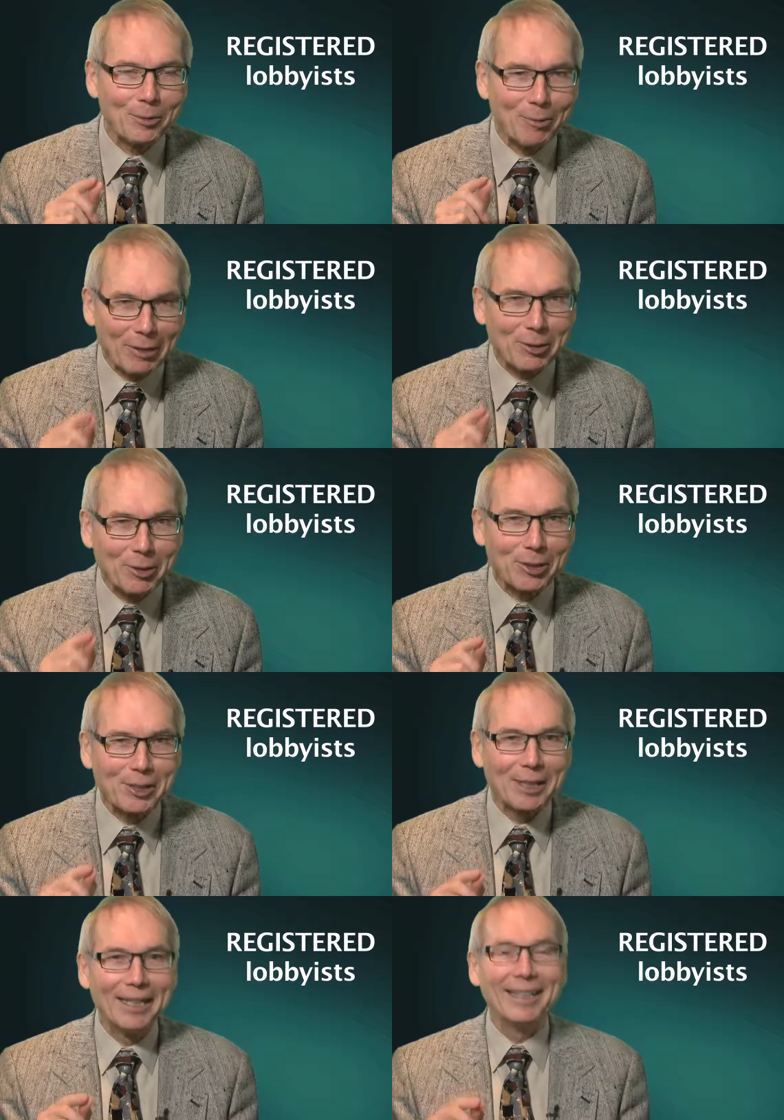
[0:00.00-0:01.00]

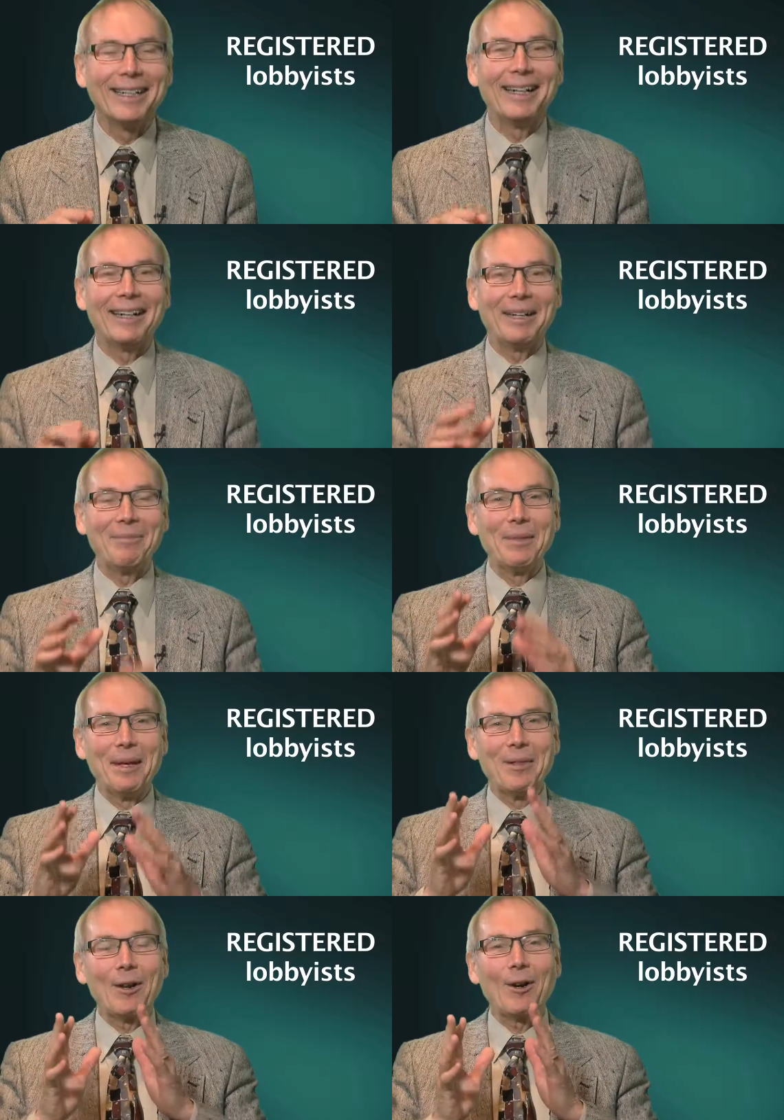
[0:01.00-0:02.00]
Registered. There
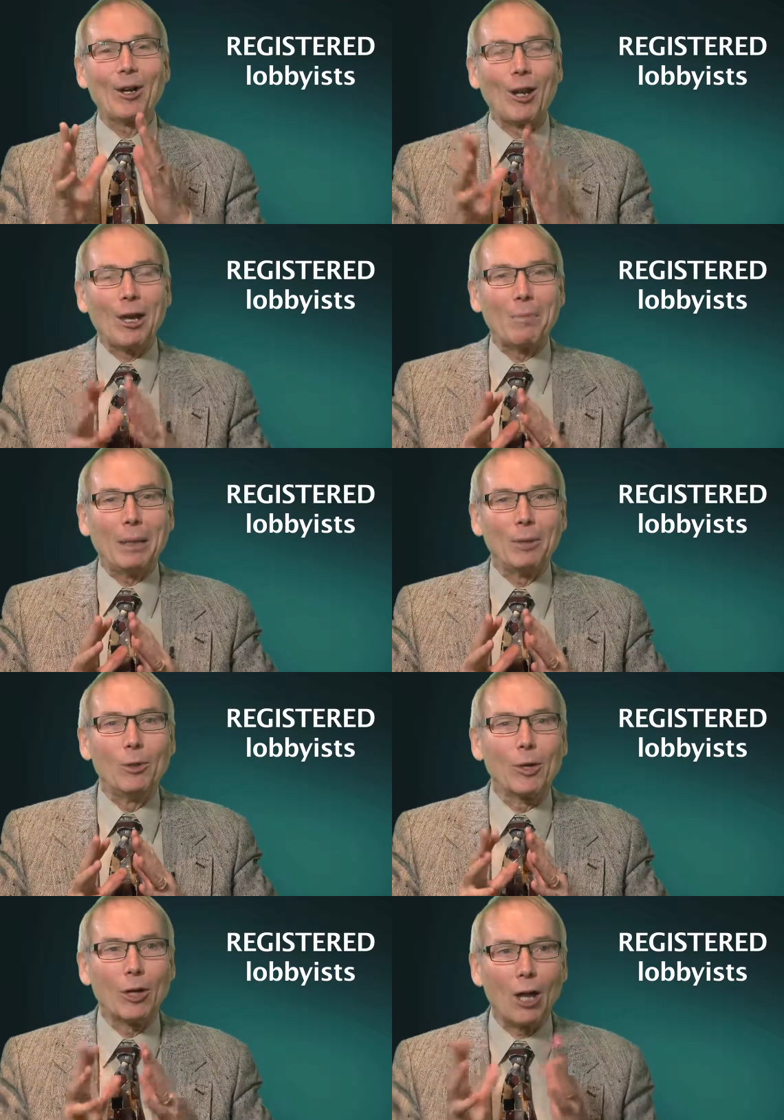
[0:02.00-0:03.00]
are a lot of people
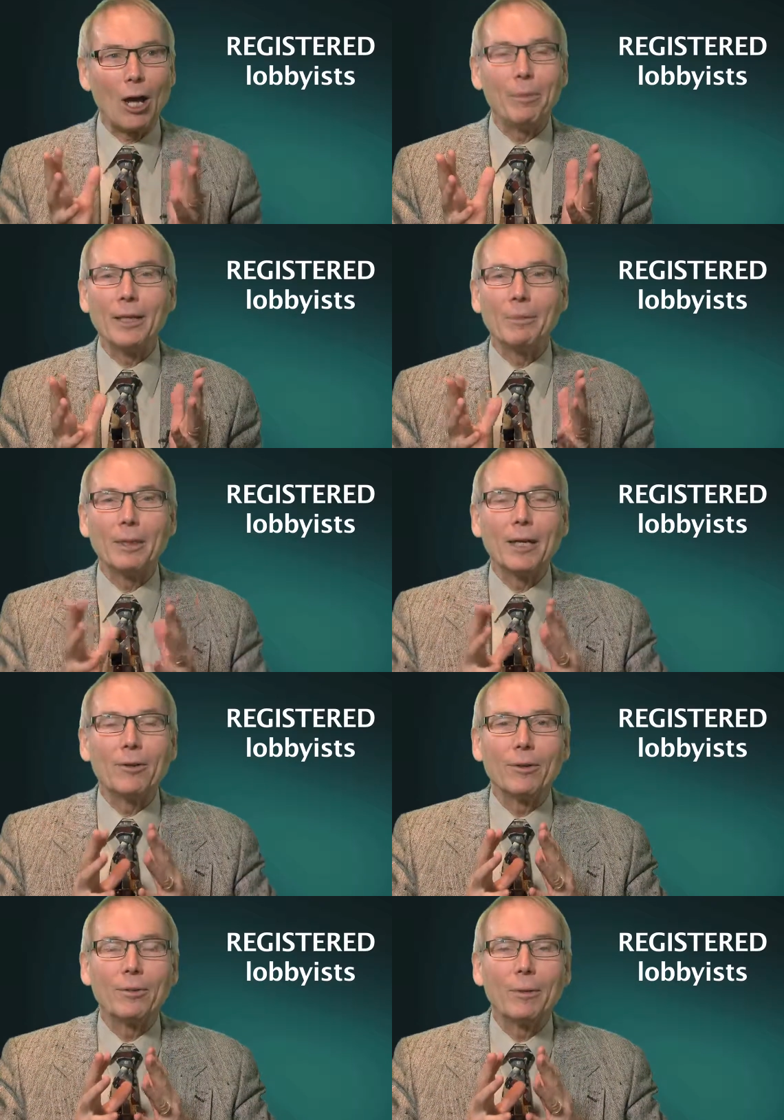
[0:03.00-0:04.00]
who are lobbying, but they
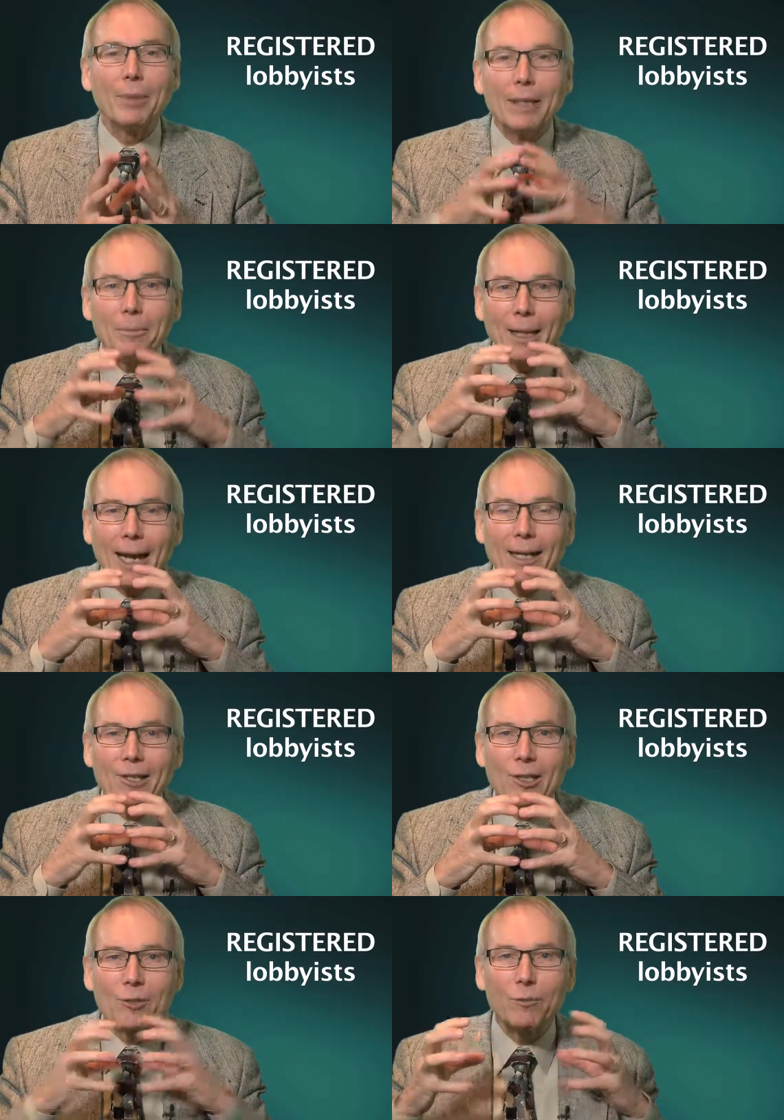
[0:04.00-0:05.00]
don't. But
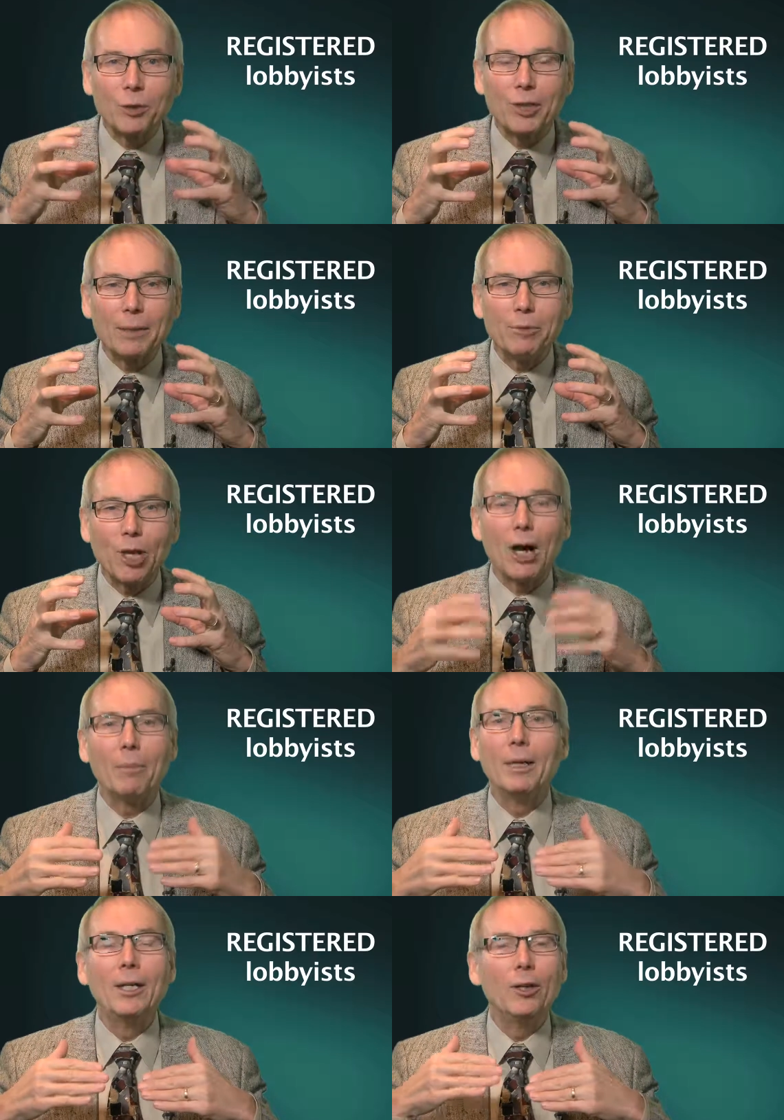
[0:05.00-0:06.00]
unless it's a full-time
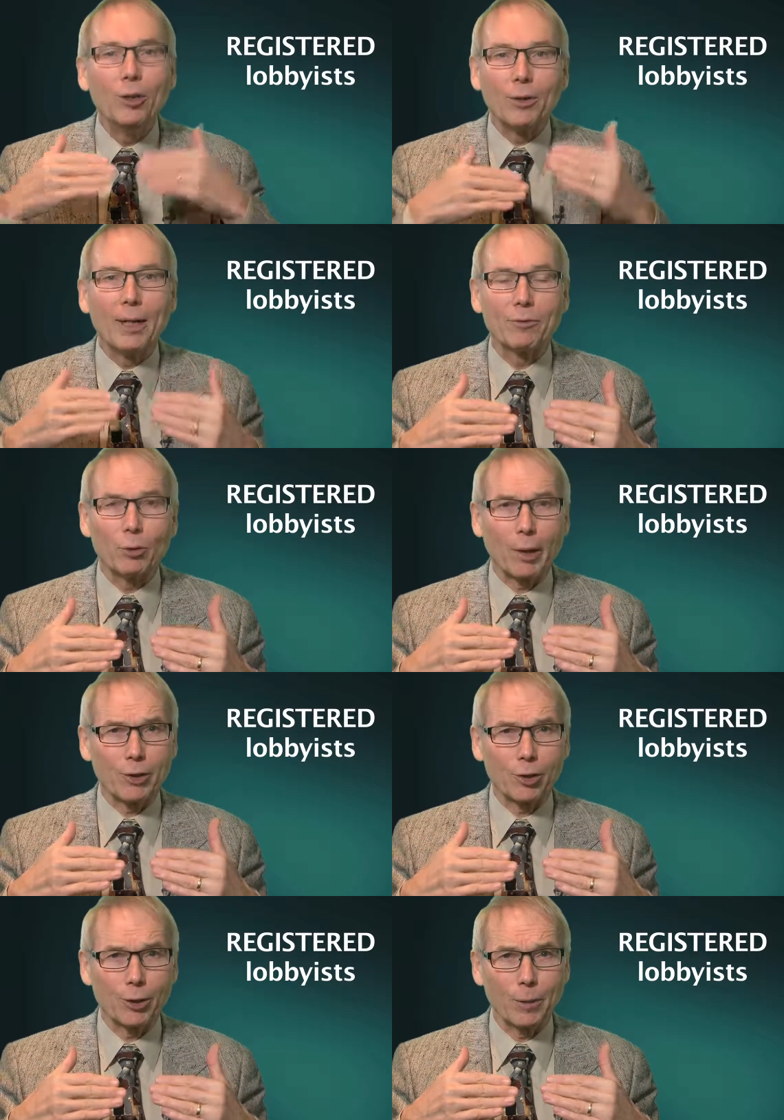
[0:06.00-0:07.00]
job, you don't have to
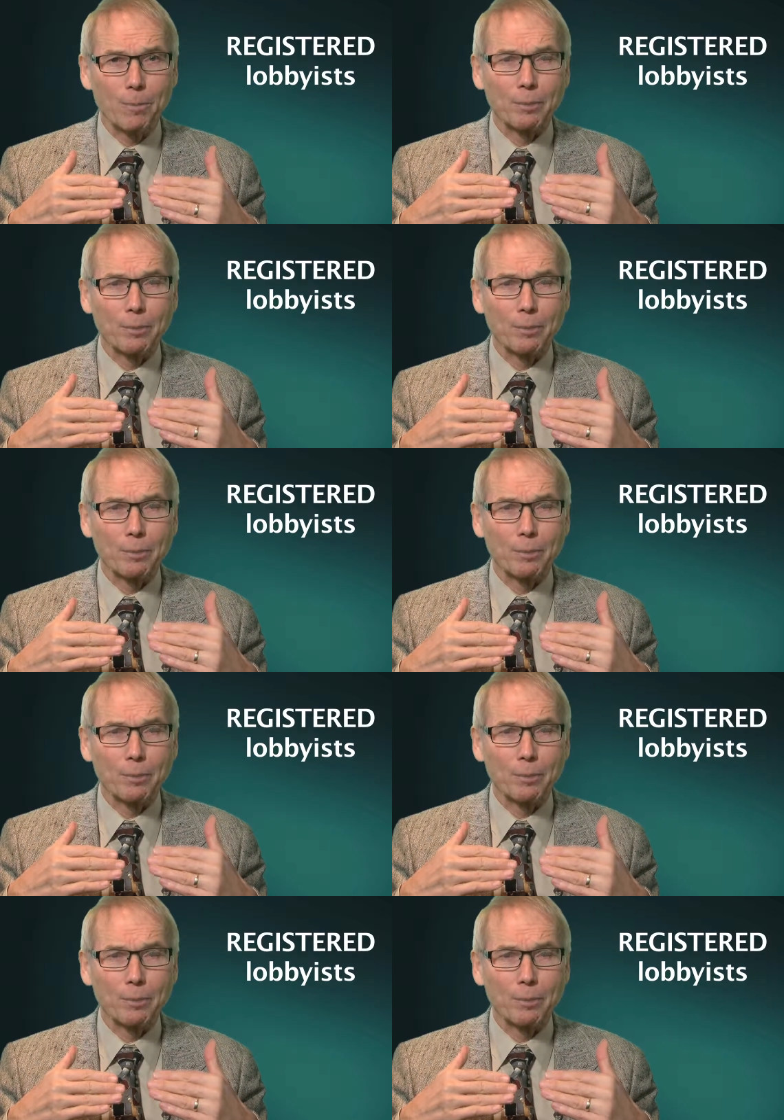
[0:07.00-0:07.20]
register.